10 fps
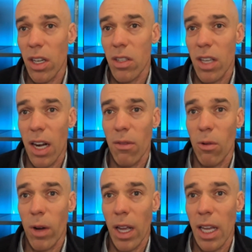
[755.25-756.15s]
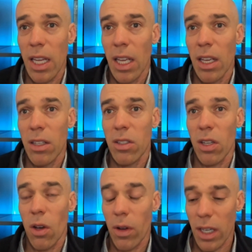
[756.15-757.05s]
it's kind of a way to
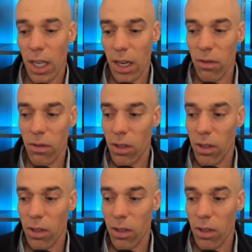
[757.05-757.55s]
go and kind of